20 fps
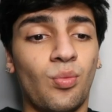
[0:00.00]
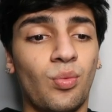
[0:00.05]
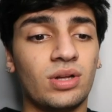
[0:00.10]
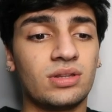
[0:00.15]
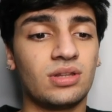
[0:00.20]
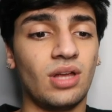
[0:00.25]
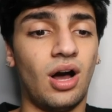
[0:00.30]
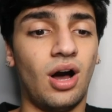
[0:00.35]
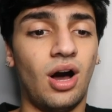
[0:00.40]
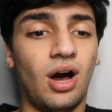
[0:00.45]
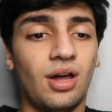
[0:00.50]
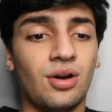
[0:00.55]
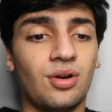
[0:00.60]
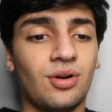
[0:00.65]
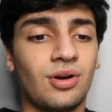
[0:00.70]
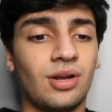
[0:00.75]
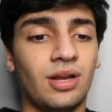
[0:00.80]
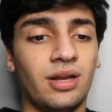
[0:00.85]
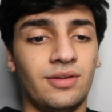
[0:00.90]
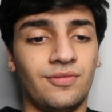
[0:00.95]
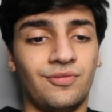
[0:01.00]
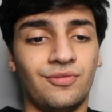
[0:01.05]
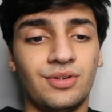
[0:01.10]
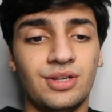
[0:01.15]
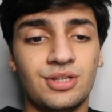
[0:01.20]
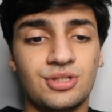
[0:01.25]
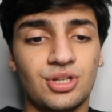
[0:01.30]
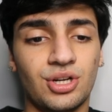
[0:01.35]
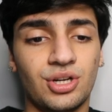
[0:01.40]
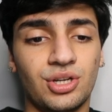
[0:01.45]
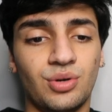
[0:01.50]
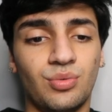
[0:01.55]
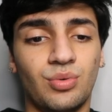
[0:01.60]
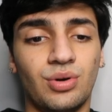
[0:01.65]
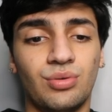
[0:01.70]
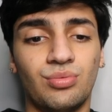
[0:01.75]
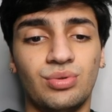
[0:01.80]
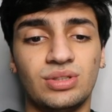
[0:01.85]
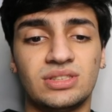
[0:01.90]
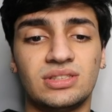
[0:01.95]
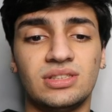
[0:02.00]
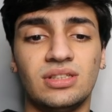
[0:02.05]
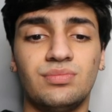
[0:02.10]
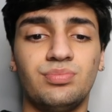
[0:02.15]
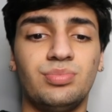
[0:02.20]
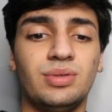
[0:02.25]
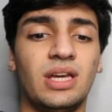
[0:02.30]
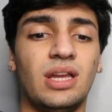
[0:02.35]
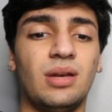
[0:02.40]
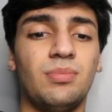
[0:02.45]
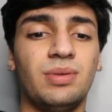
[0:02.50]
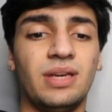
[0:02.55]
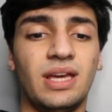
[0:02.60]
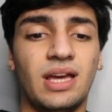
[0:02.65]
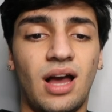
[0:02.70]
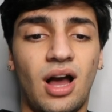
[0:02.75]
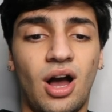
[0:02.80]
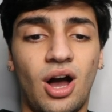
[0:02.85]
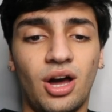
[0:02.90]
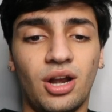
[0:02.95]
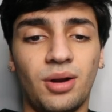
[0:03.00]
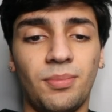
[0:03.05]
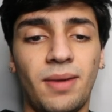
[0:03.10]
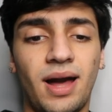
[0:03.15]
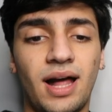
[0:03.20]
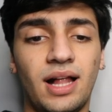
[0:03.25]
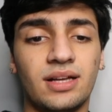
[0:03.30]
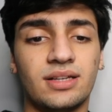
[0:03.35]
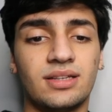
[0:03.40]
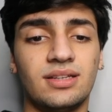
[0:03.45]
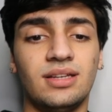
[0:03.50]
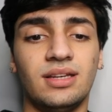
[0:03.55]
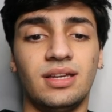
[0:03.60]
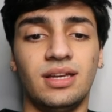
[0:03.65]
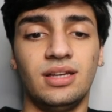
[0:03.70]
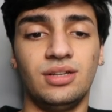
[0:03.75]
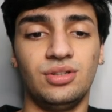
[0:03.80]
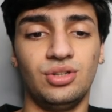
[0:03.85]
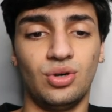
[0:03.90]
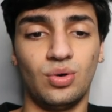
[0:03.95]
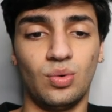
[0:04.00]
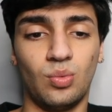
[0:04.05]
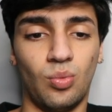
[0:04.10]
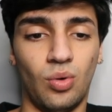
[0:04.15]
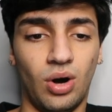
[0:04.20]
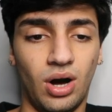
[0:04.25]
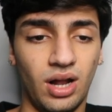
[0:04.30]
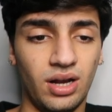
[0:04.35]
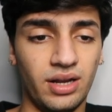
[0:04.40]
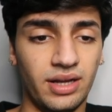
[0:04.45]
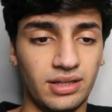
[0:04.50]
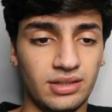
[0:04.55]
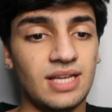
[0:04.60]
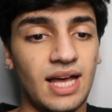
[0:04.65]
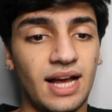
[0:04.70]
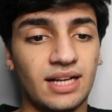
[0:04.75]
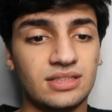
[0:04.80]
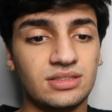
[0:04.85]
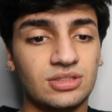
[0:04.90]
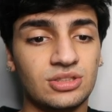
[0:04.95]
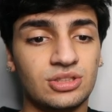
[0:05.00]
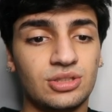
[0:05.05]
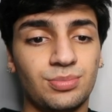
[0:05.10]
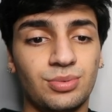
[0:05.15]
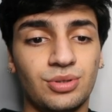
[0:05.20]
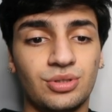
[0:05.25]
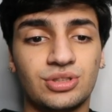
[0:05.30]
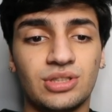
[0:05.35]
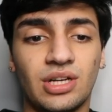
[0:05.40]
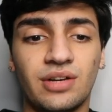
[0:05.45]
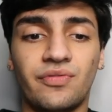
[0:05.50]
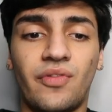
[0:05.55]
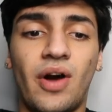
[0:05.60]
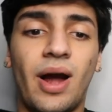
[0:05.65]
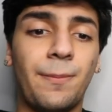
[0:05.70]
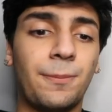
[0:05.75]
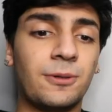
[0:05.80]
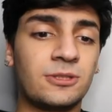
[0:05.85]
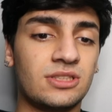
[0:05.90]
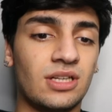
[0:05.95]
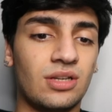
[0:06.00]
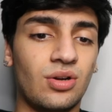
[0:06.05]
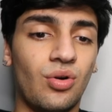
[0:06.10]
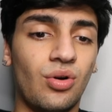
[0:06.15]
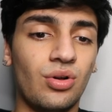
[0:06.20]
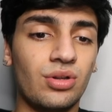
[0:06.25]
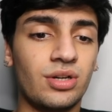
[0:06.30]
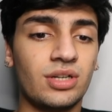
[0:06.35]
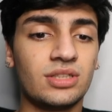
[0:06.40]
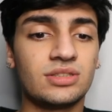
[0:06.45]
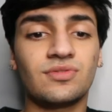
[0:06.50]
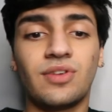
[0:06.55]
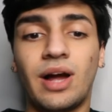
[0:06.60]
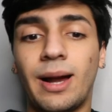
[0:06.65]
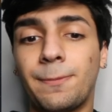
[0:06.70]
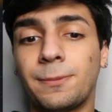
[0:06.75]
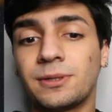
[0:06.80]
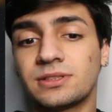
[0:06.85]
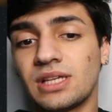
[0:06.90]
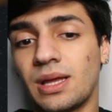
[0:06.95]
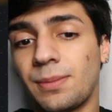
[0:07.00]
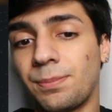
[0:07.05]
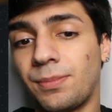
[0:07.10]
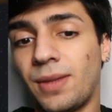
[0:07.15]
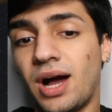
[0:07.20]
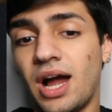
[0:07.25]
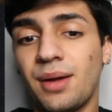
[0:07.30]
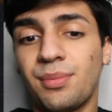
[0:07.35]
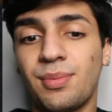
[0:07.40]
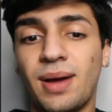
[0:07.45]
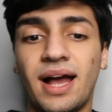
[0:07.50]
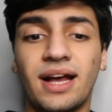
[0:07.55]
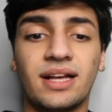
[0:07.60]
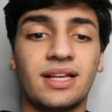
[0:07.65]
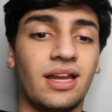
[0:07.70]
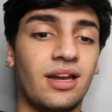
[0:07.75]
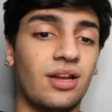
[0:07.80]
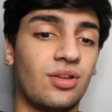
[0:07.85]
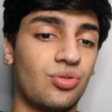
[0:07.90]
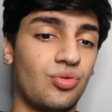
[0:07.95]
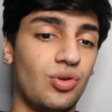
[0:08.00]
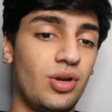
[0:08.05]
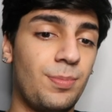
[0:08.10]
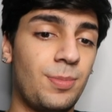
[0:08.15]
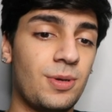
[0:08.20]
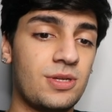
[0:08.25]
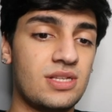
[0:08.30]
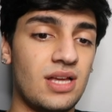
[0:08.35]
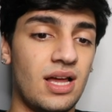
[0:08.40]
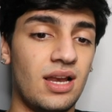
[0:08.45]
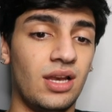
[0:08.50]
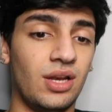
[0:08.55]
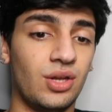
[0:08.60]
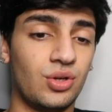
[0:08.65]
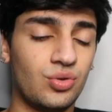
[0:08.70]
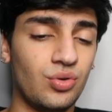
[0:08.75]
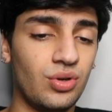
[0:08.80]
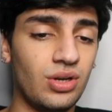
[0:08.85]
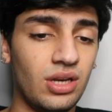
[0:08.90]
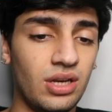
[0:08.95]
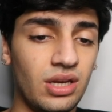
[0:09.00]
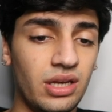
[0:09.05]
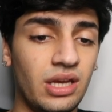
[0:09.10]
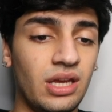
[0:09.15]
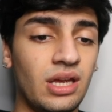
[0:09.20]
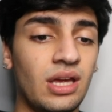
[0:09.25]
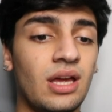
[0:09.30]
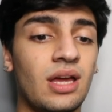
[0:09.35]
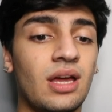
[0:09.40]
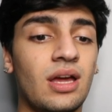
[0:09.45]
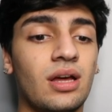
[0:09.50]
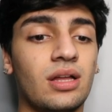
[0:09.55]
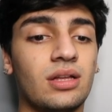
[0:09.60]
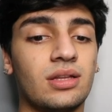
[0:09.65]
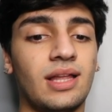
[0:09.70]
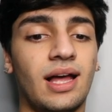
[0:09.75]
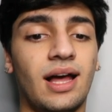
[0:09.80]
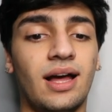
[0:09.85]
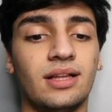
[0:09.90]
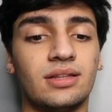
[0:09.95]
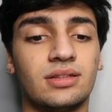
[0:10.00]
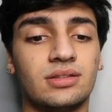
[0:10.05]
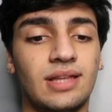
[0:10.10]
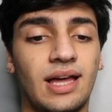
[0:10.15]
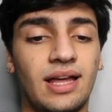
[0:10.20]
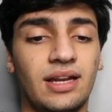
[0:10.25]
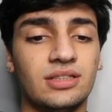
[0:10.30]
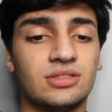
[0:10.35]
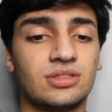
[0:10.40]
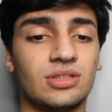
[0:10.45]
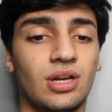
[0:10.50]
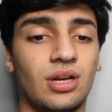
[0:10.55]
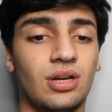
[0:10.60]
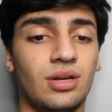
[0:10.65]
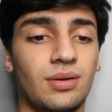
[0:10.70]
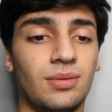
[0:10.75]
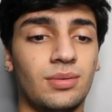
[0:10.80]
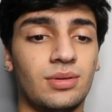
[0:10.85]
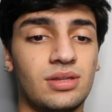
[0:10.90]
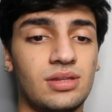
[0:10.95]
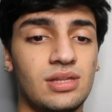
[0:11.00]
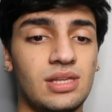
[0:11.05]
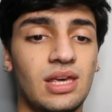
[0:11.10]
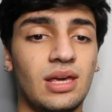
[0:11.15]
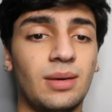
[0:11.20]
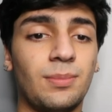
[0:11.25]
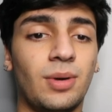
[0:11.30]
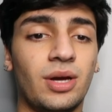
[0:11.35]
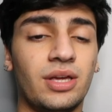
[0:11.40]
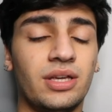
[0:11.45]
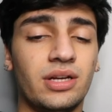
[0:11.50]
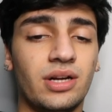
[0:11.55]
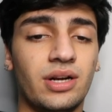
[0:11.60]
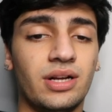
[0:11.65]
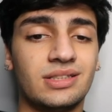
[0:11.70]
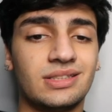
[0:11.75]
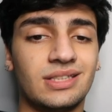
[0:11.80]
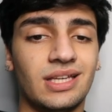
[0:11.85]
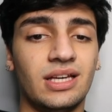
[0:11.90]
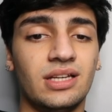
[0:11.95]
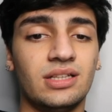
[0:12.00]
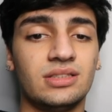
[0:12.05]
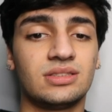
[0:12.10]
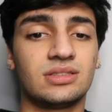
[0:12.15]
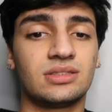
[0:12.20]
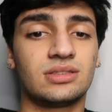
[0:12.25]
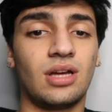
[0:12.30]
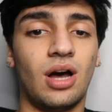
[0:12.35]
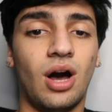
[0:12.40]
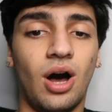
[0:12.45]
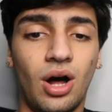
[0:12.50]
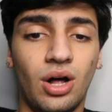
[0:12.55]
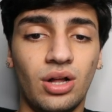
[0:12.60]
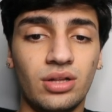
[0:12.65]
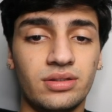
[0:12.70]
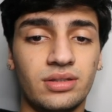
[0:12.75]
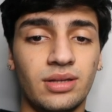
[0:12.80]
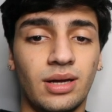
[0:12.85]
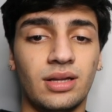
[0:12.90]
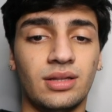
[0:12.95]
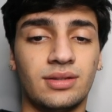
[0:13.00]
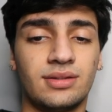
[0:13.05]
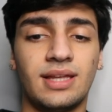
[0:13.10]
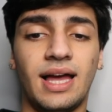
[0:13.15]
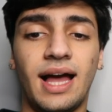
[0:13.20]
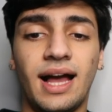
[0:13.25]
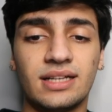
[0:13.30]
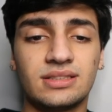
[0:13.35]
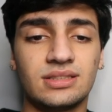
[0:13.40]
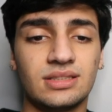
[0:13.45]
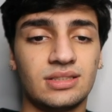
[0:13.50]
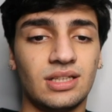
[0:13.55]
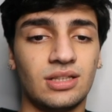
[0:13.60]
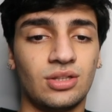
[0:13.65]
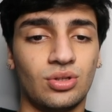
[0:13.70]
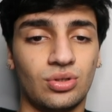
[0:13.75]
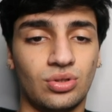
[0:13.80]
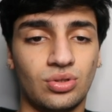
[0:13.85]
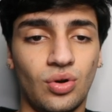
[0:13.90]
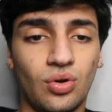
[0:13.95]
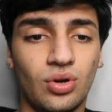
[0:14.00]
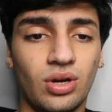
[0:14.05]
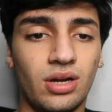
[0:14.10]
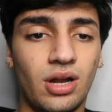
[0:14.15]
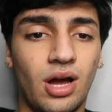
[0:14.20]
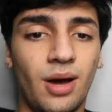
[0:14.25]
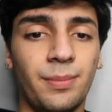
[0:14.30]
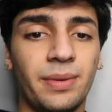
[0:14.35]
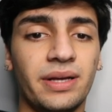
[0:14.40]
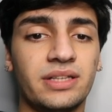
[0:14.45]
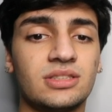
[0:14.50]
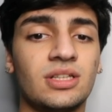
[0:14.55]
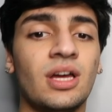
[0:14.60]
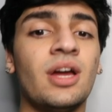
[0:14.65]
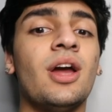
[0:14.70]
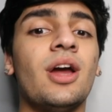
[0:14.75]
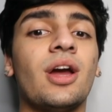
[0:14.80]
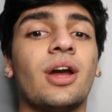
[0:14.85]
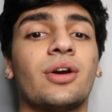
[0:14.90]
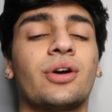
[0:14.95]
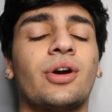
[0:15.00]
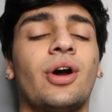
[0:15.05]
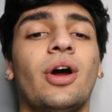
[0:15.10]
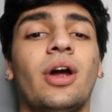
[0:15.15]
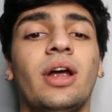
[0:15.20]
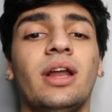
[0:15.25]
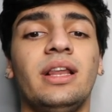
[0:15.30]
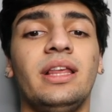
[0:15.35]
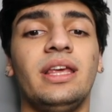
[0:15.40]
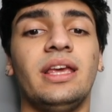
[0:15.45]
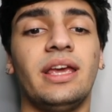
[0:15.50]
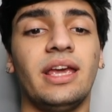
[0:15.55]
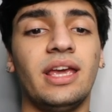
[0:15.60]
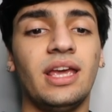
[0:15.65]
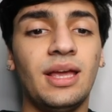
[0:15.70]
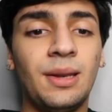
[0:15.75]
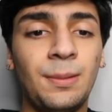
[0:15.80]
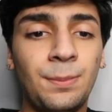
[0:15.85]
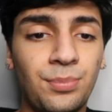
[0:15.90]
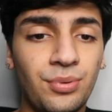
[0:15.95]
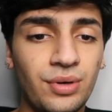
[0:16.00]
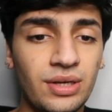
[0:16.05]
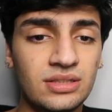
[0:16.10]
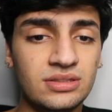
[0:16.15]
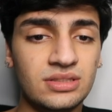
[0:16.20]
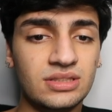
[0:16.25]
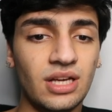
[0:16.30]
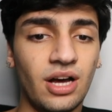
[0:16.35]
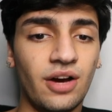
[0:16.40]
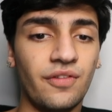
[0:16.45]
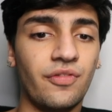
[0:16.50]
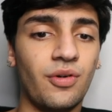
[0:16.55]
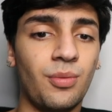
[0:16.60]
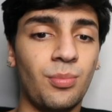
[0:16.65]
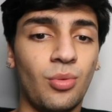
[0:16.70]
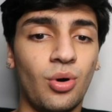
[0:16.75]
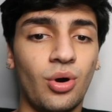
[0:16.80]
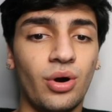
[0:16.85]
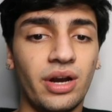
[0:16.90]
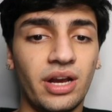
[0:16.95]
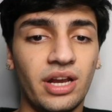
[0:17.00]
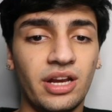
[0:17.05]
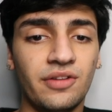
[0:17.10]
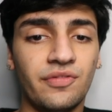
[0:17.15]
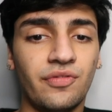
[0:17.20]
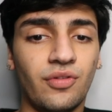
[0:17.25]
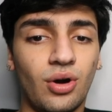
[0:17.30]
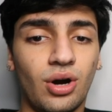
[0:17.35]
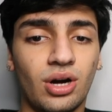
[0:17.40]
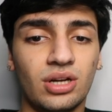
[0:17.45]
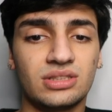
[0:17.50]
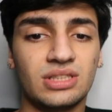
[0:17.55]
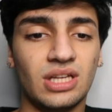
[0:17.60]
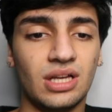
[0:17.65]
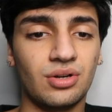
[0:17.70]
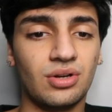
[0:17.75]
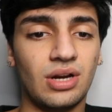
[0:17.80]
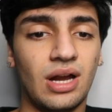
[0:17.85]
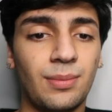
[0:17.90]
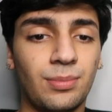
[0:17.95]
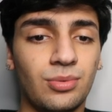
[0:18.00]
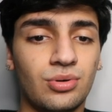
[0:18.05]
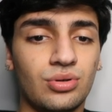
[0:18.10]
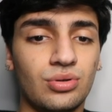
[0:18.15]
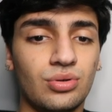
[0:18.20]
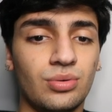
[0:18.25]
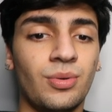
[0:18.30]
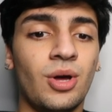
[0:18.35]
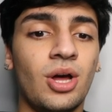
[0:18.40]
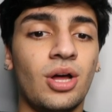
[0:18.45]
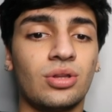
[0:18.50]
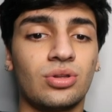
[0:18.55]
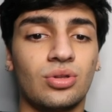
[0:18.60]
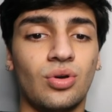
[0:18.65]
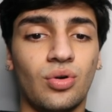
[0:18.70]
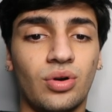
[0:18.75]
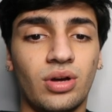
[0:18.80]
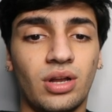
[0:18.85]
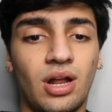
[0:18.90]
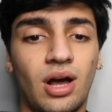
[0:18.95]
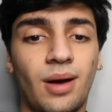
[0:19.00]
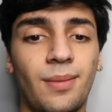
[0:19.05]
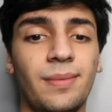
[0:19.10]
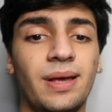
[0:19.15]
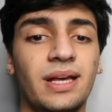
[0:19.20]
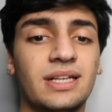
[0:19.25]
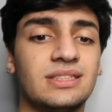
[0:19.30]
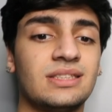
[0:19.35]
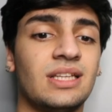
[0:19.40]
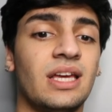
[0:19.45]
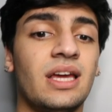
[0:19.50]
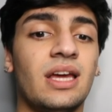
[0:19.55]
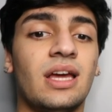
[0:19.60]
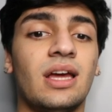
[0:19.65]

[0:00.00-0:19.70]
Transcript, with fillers: with the auto claim feature, you will receive BNB automatically in your wallet. Tax distribution 5% holders, 5% buyback, and a 3% liquidity. That That is the thing, but here it is all the taxes and the tokenomics currently in pre-sale. For more info, our Telegram group, Tokenomics,